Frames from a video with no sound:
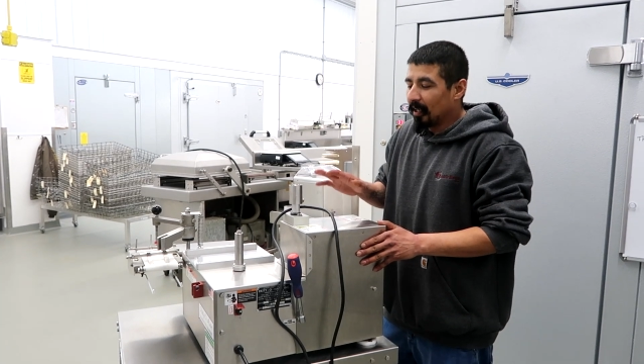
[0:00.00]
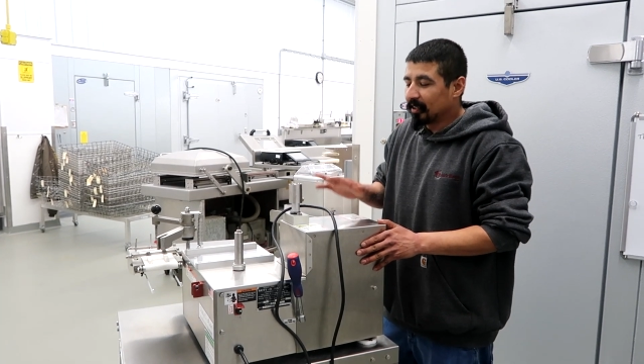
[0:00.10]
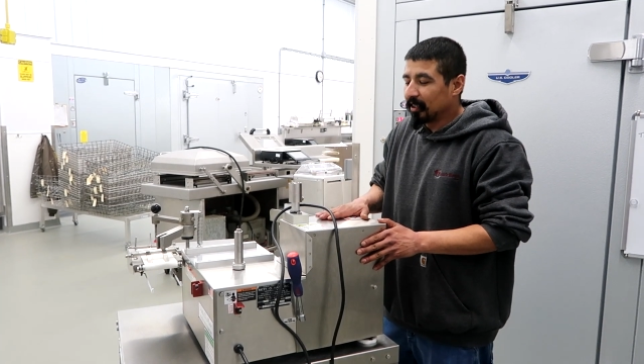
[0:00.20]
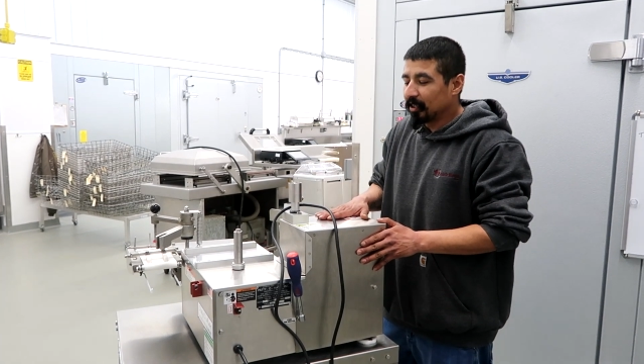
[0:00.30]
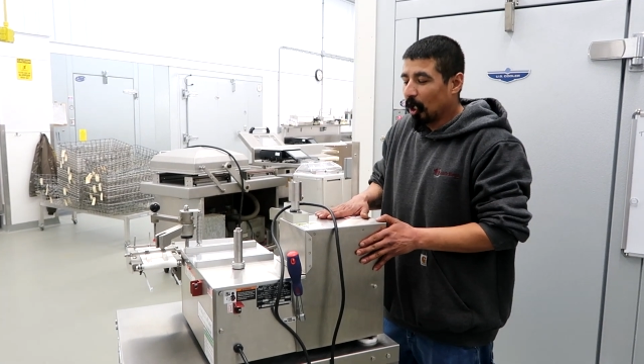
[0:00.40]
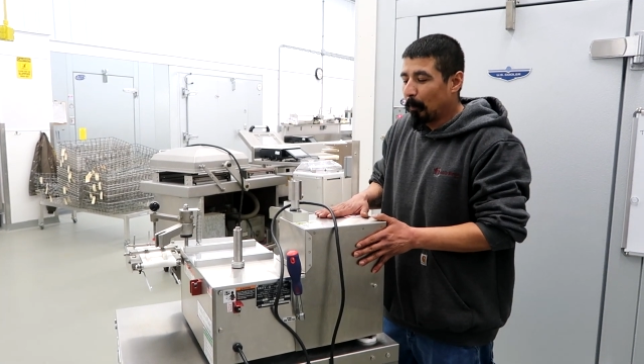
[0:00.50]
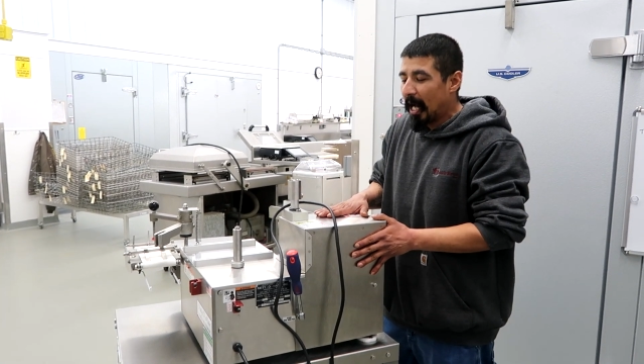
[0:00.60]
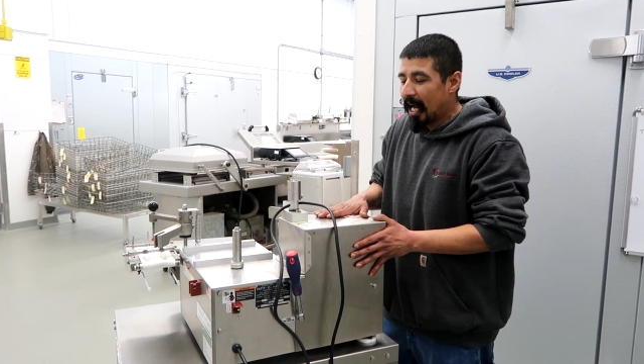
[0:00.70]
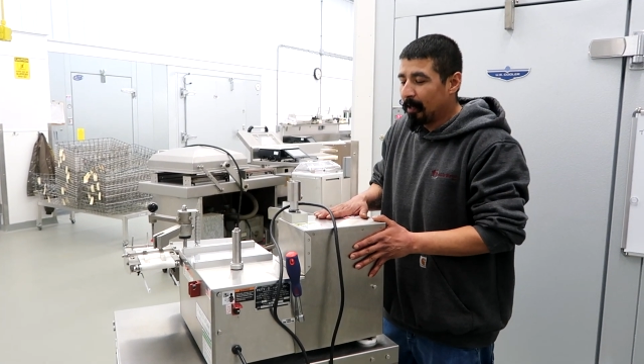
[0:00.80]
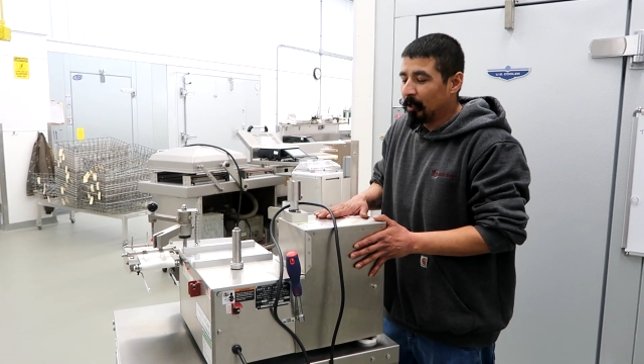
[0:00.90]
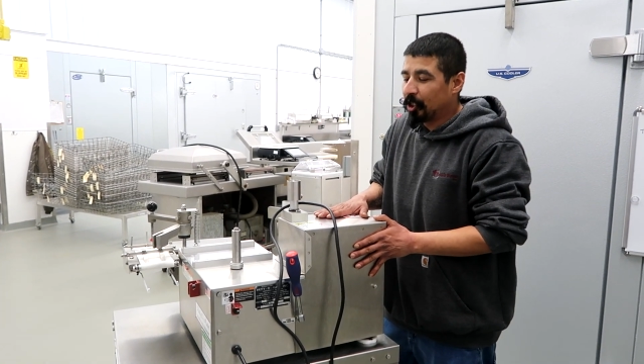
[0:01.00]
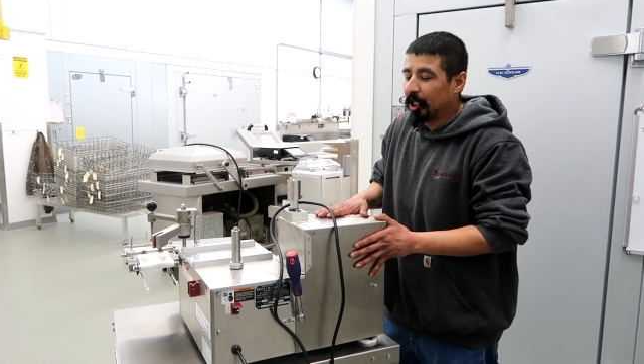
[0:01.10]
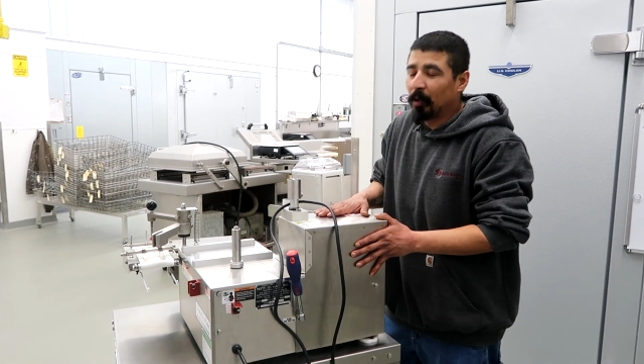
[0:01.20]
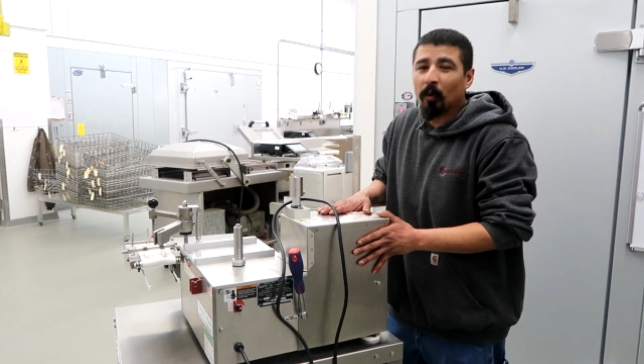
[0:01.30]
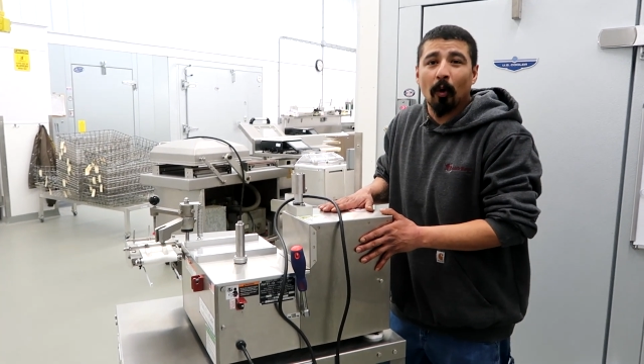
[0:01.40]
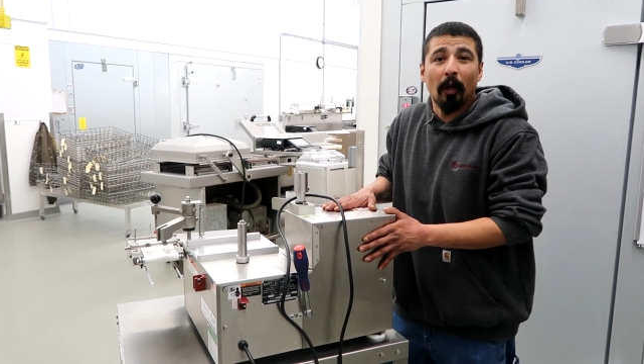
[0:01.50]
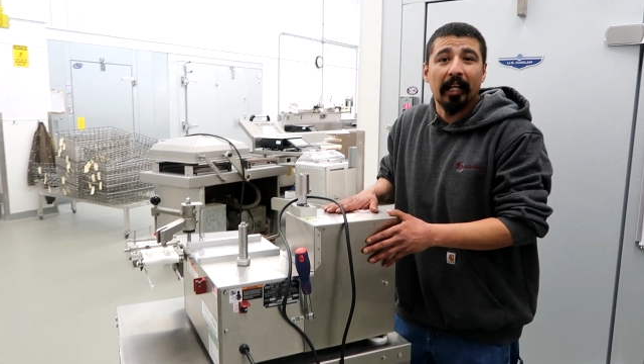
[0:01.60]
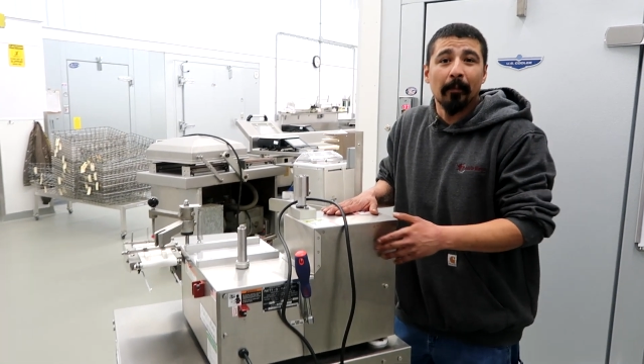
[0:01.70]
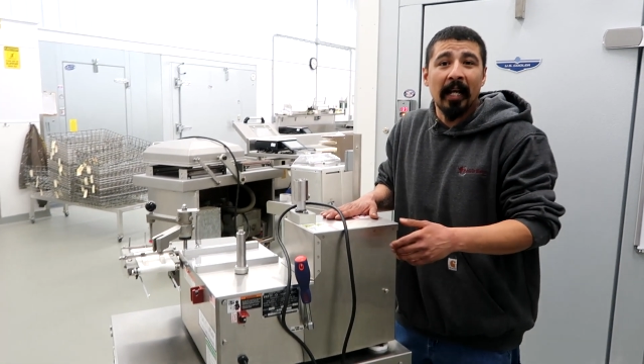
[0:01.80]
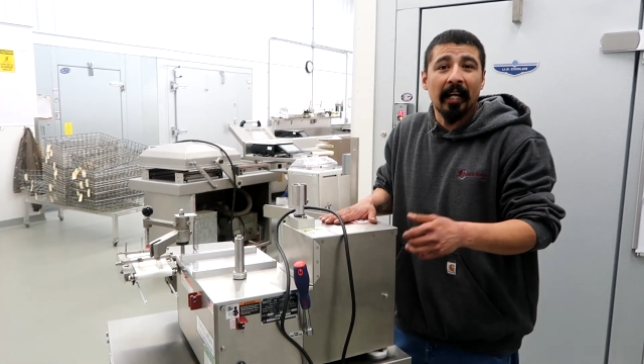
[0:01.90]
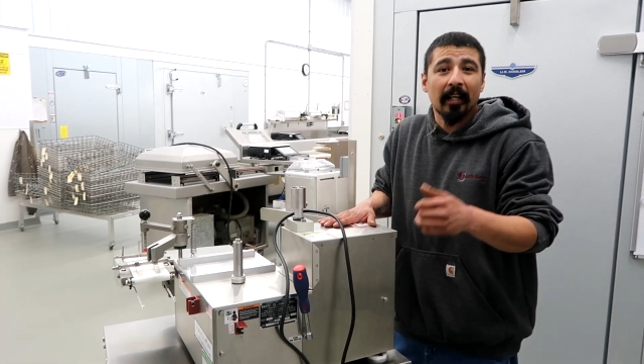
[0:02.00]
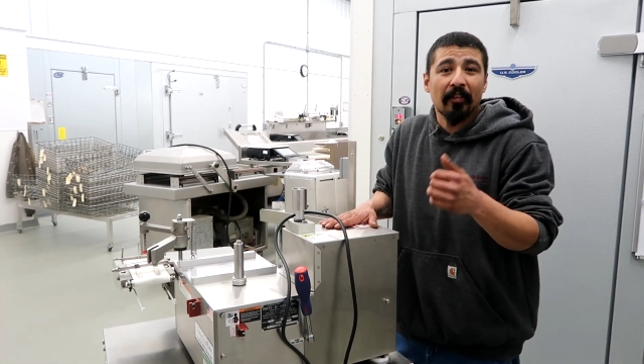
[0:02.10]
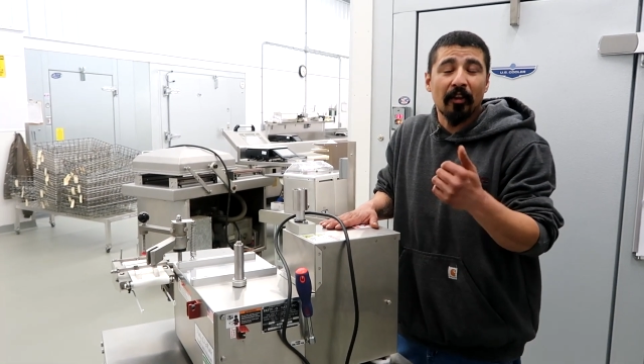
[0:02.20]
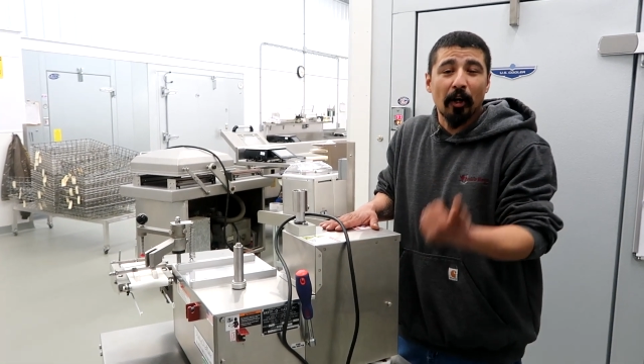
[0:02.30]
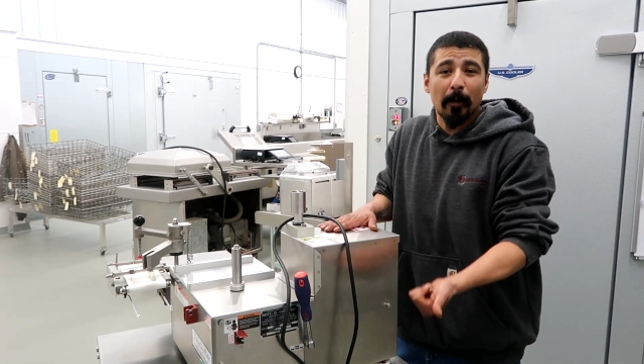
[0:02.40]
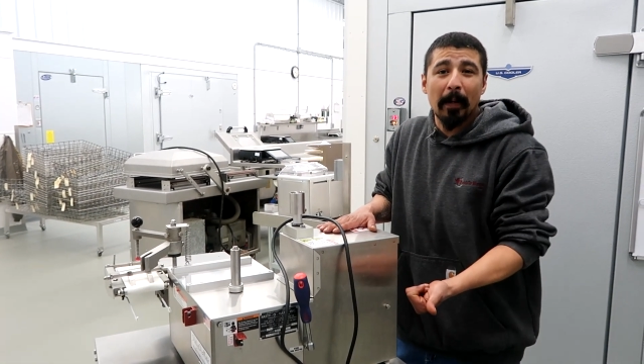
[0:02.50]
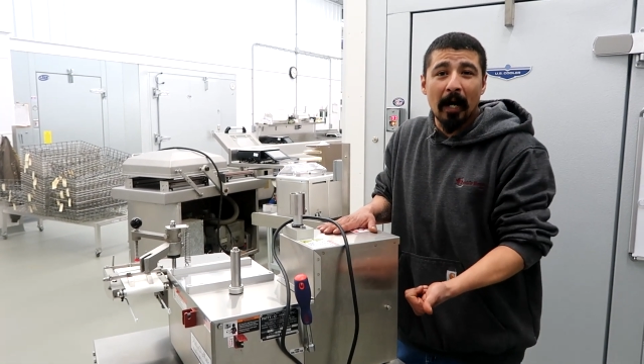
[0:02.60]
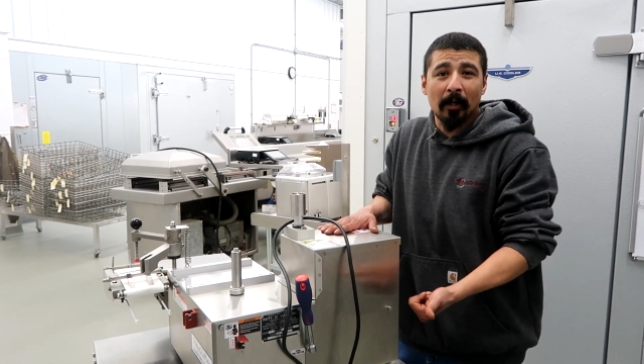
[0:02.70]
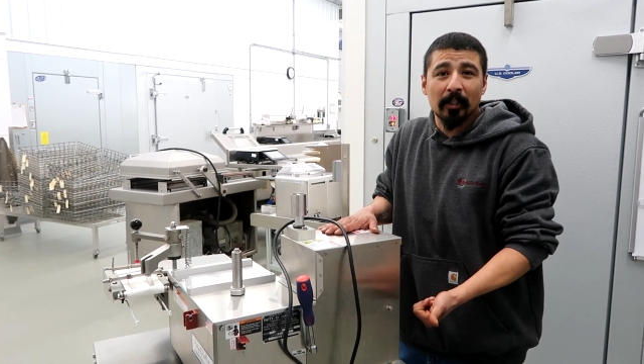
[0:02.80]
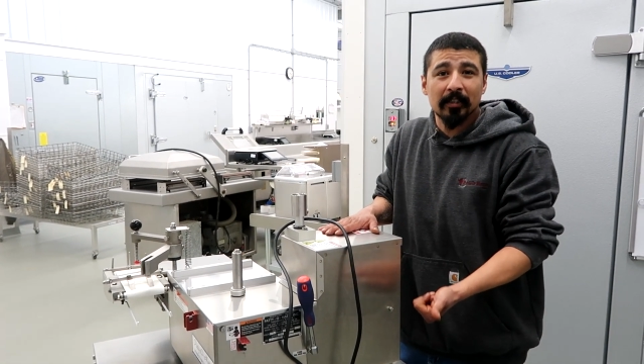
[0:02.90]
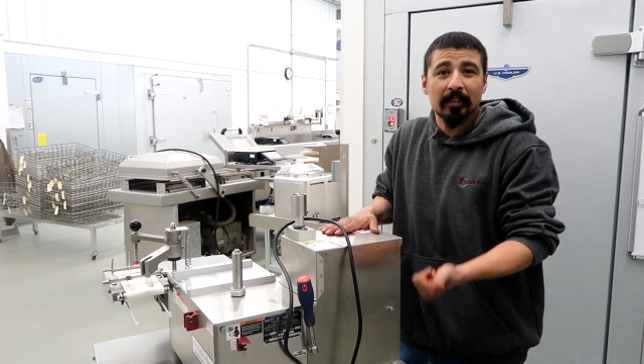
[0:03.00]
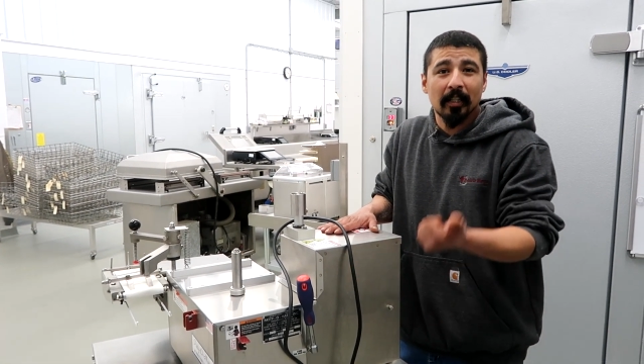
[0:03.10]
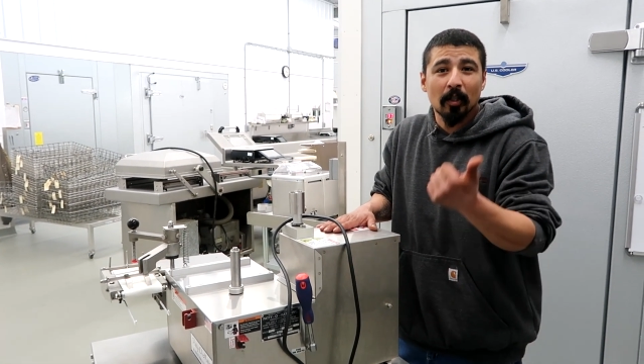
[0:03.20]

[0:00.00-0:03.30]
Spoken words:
This is our patty machine where we can make third pounders,